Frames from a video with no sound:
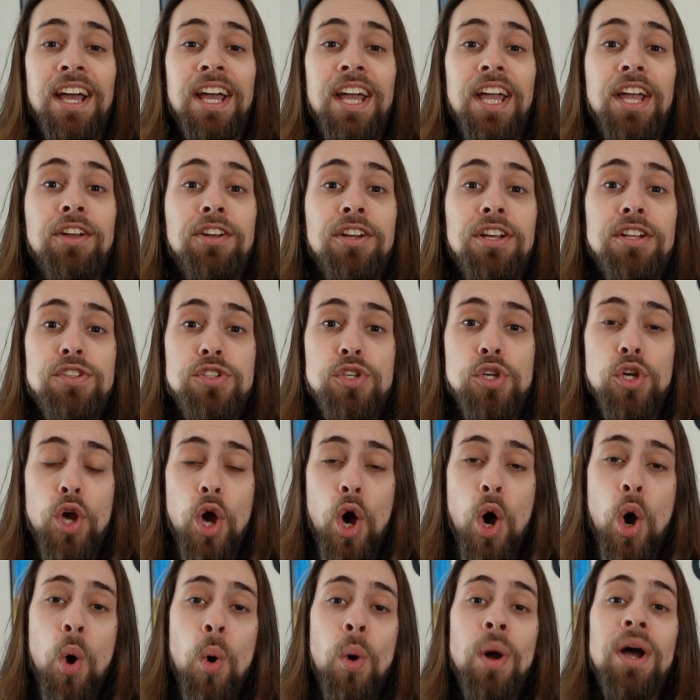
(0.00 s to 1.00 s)
you need to
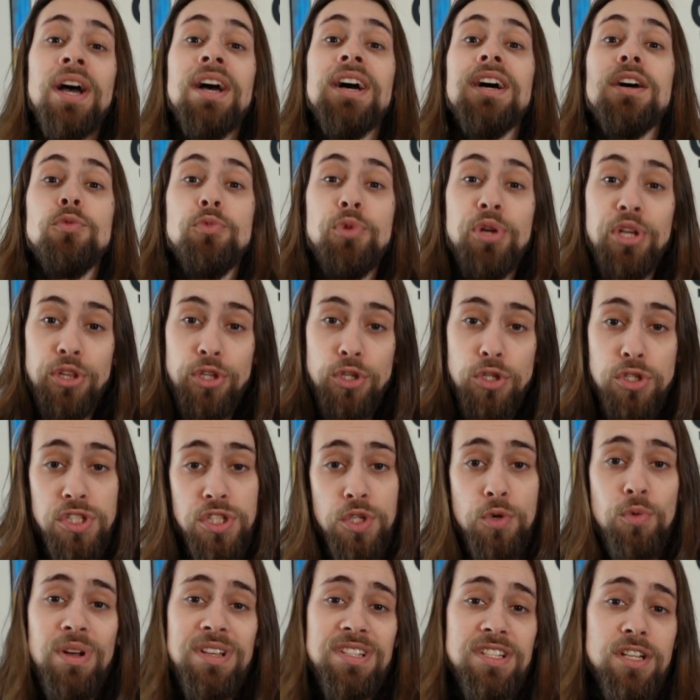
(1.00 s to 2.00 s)
go reduce
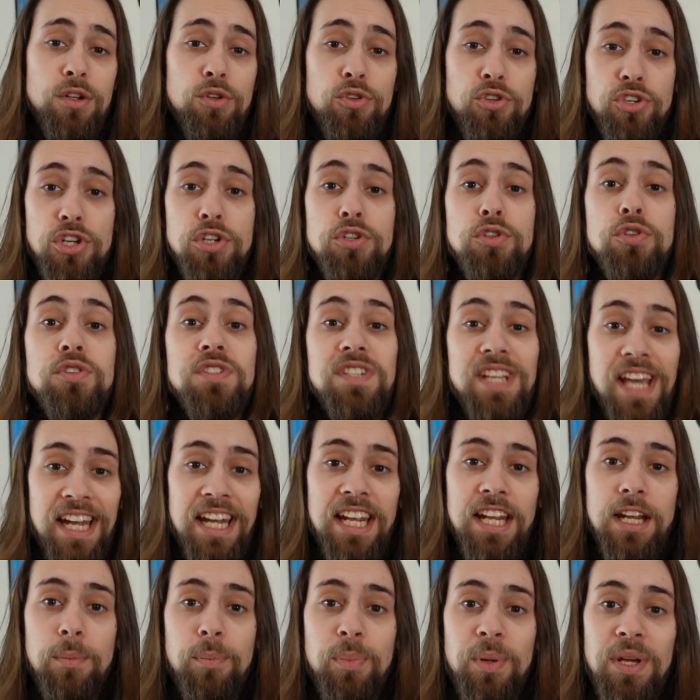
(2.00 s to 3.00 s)
the resolution to
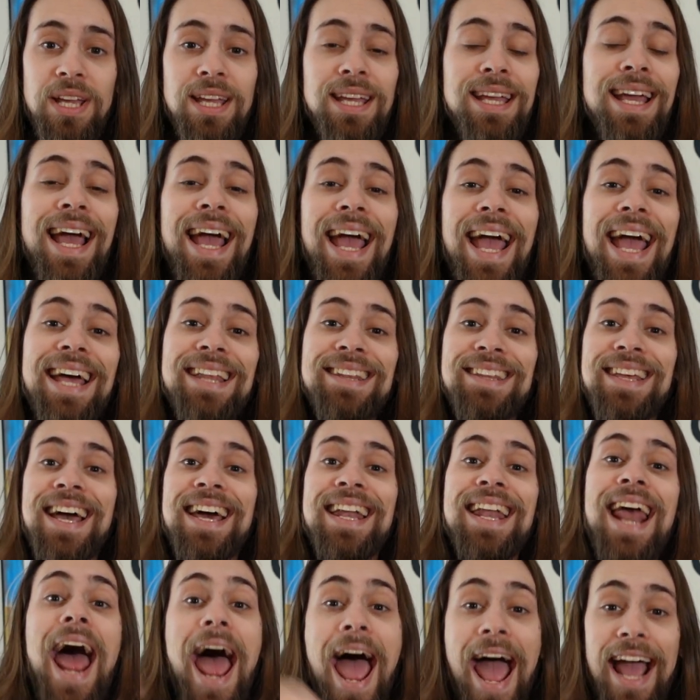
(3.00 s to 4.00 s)
1080p and
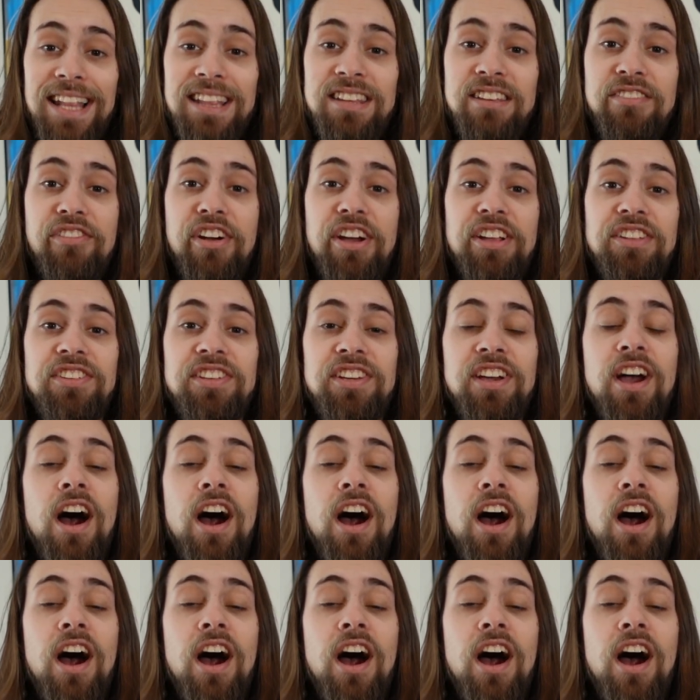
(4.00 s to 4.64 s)
then activate the